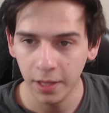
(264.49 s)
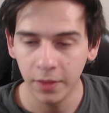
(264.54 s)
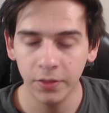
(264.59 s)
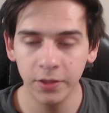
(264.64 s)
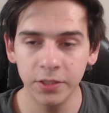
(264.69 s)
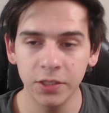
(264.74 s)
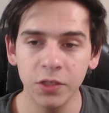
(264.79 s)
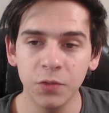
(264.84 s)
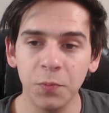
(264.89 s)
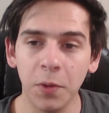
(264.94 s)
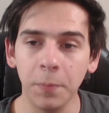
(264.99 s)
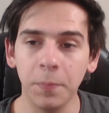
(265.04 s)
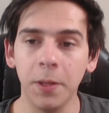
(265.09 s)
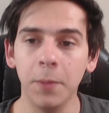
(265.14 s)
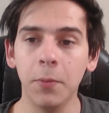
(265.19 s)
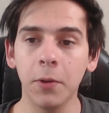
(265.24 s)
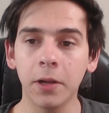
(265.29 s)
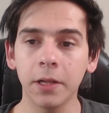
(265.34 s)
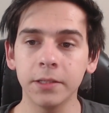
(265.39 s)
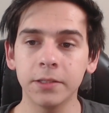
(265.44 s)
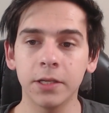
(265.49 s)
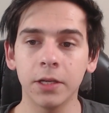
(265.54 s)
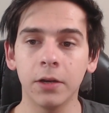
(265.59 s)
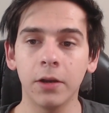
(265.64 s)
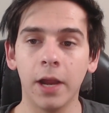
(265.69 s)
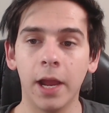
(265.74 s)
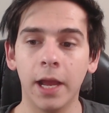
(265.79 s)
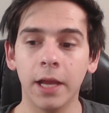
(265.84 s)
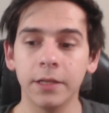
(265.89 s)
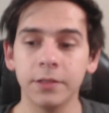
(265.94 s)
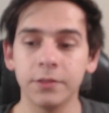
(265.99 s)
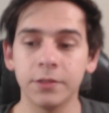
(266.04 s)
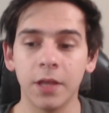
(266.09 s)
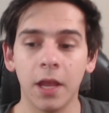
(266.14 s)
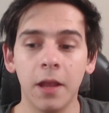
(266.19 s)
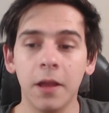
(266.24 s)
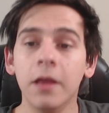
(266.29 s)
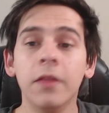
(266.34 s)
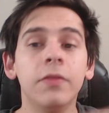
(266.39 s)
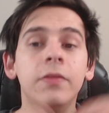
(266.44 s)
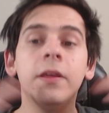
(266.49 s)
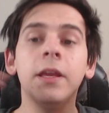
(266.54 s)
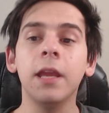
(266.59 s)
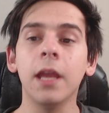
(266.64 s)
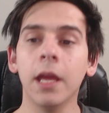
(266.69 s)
This is what people consider as the